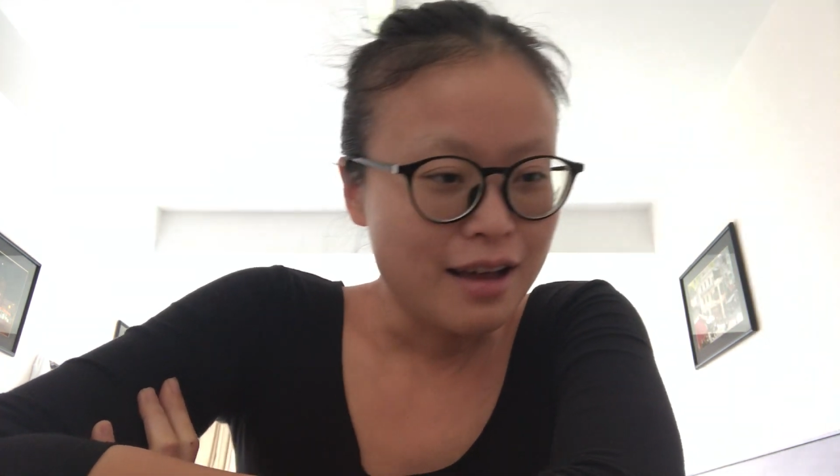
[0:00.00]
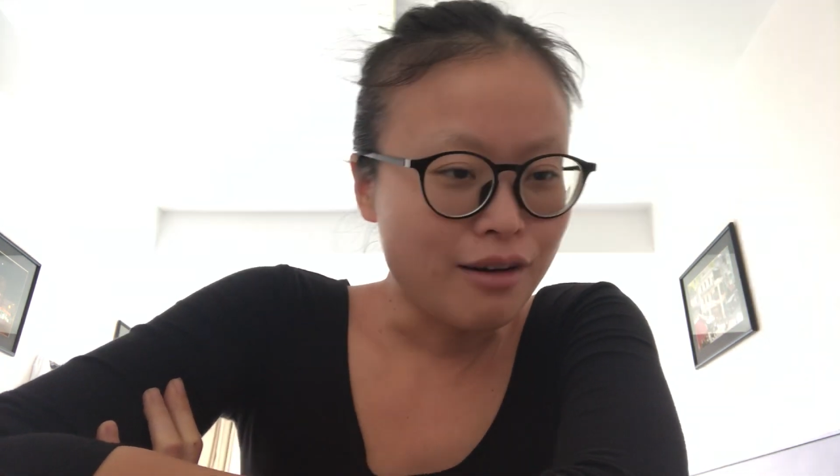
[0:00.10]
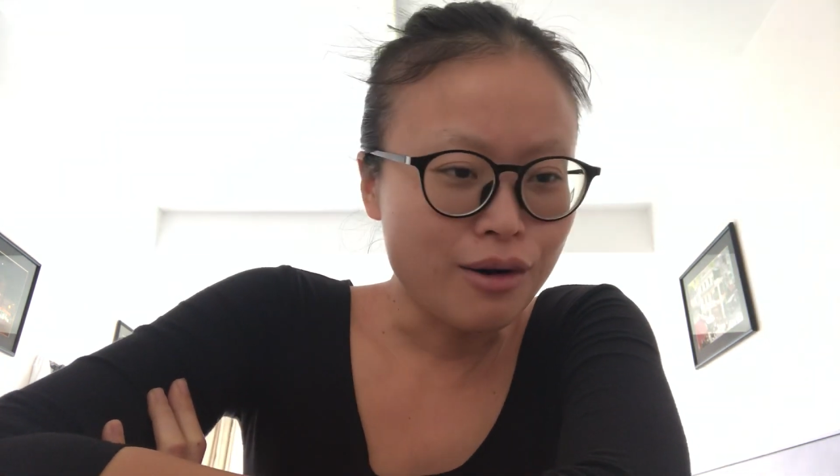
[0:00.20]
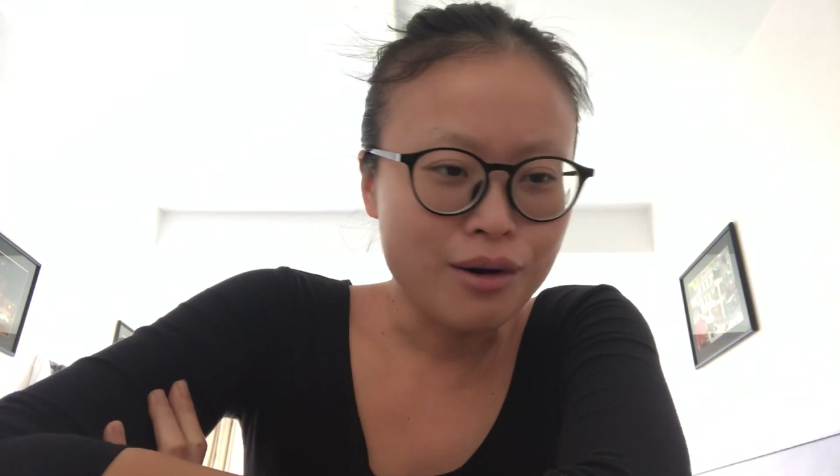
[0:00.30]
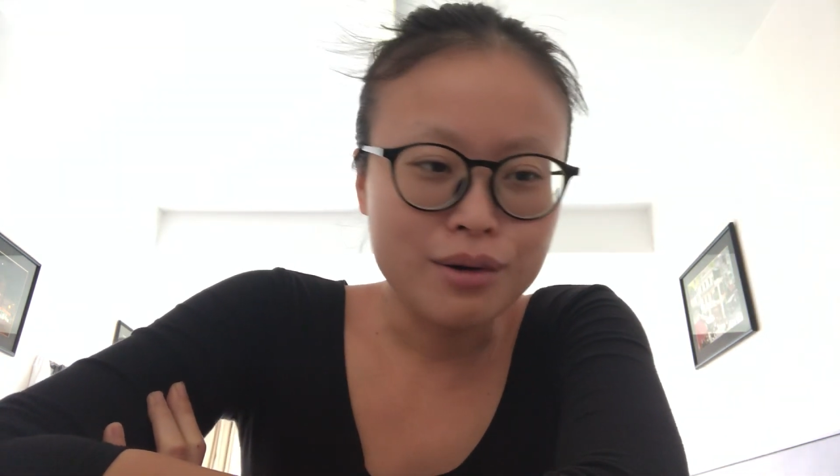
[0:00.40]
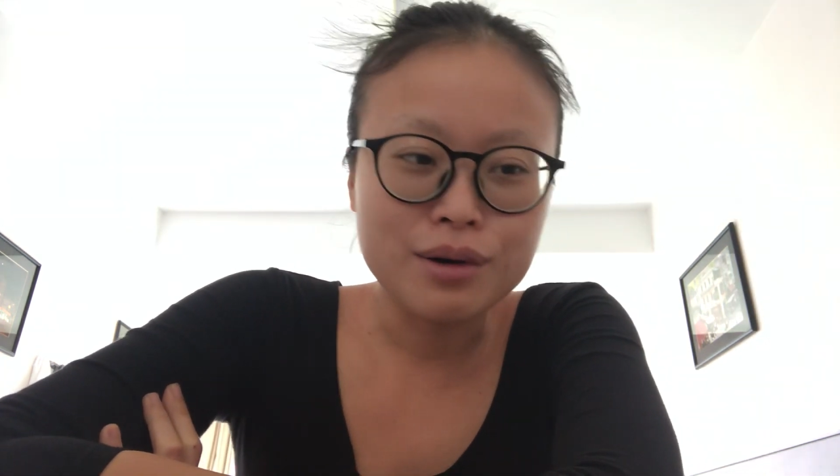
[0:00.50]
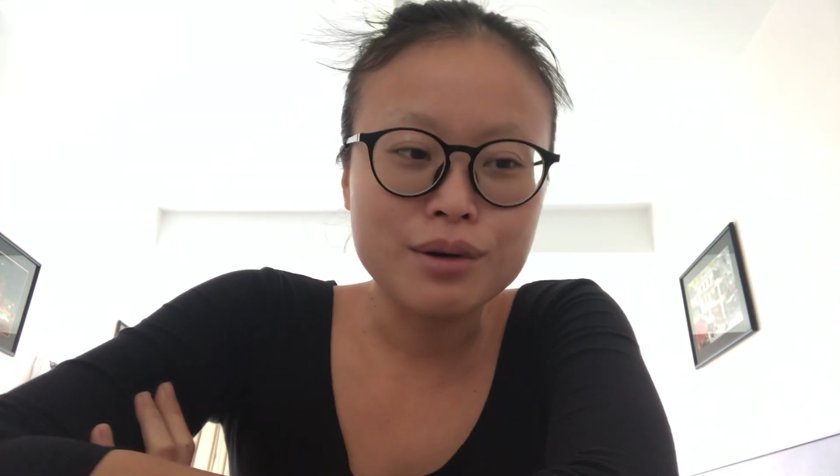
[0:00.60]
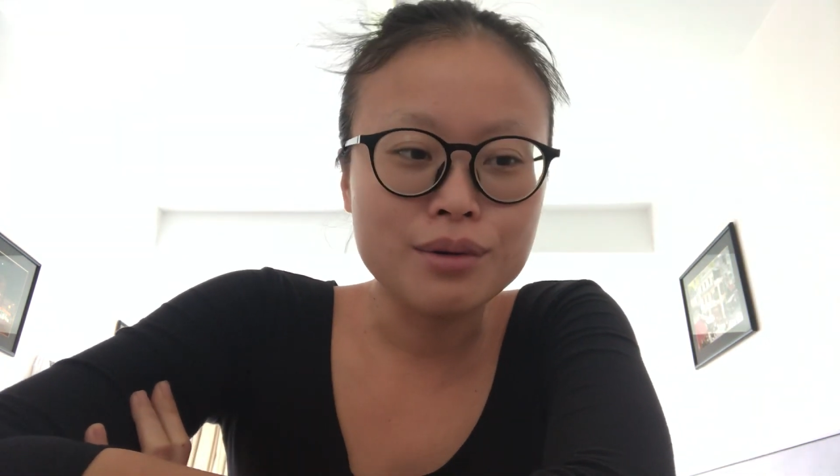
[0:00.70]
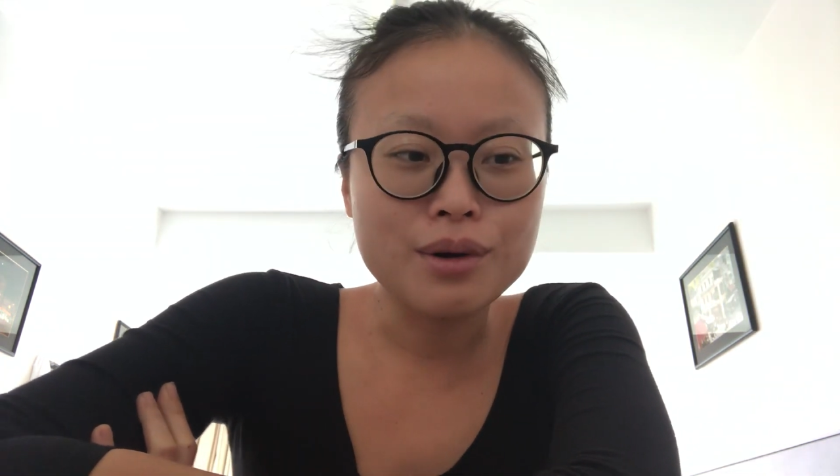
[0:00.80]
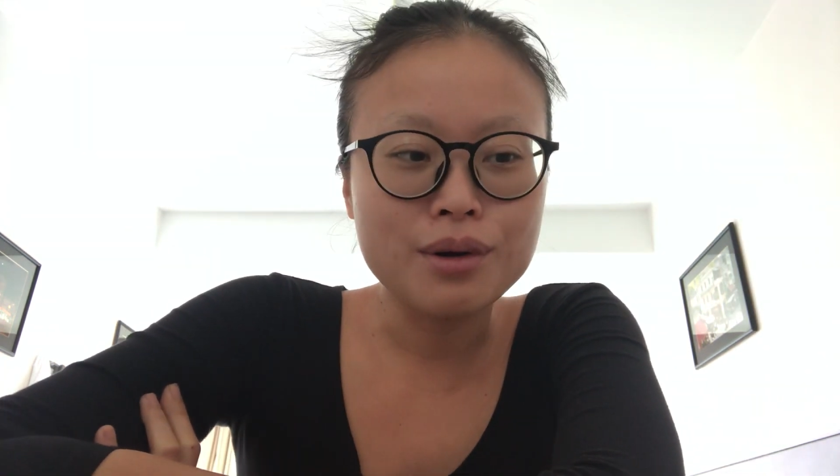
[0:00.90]

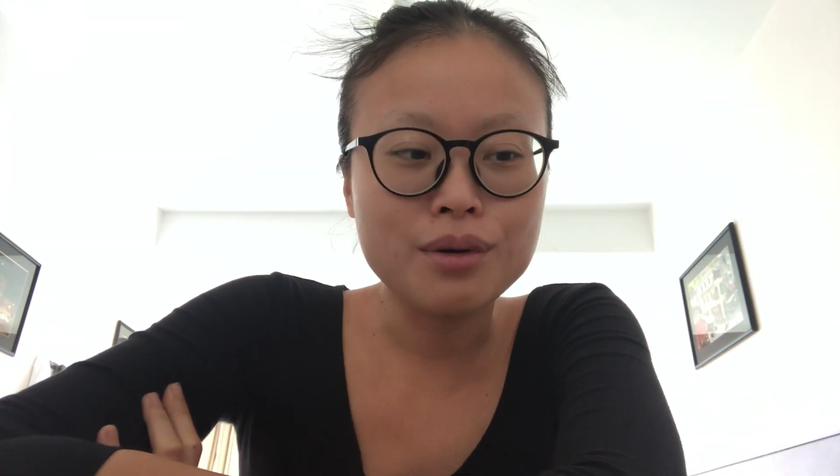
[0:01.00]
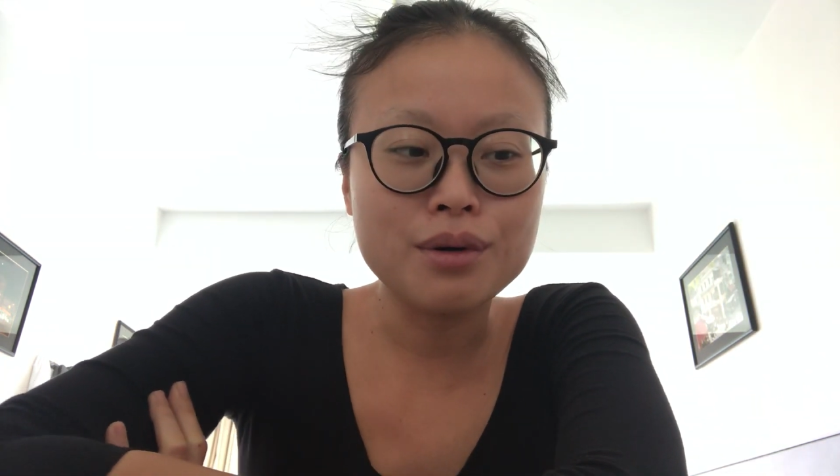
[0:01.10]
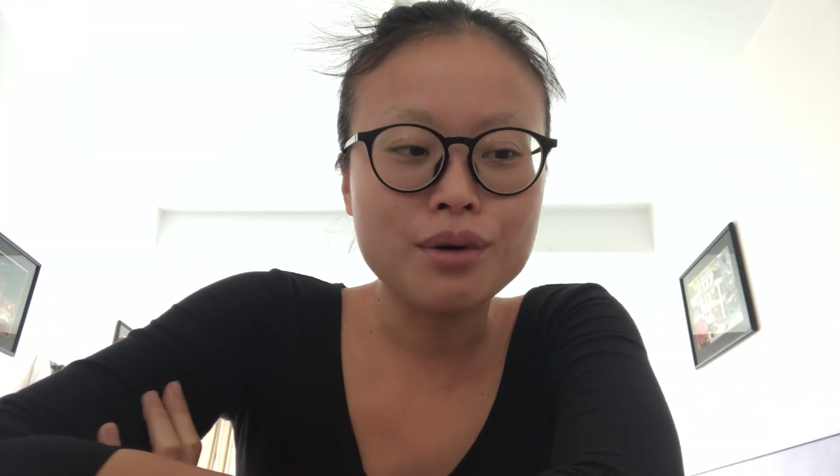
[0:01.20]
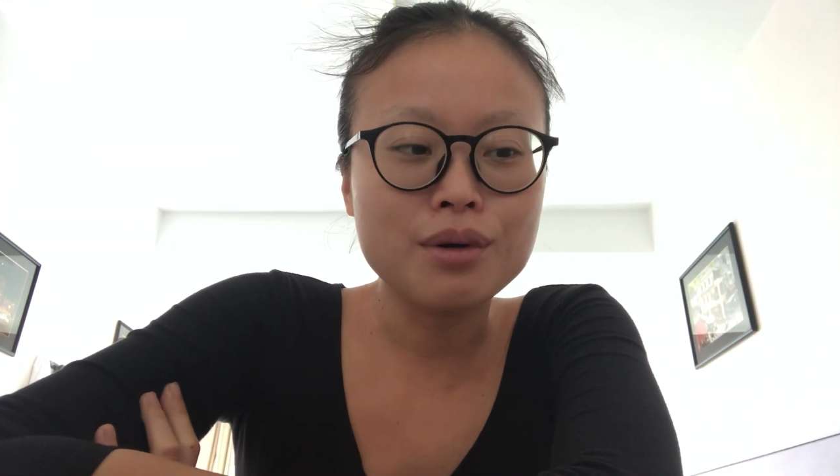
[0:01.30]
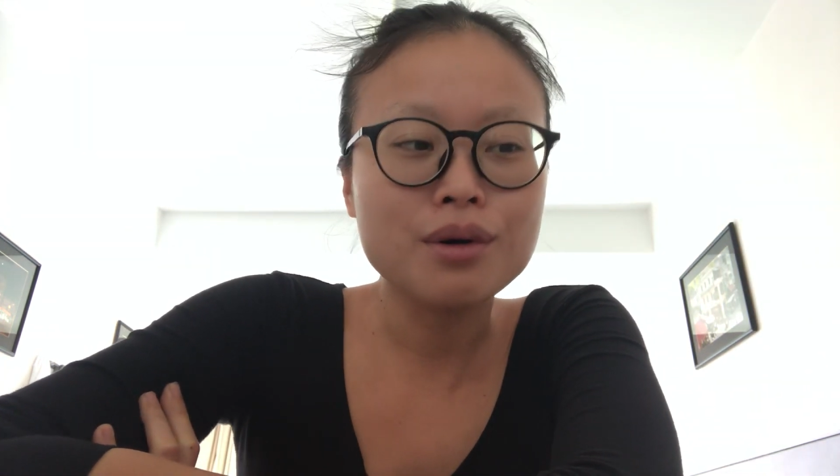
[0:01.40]
Oh,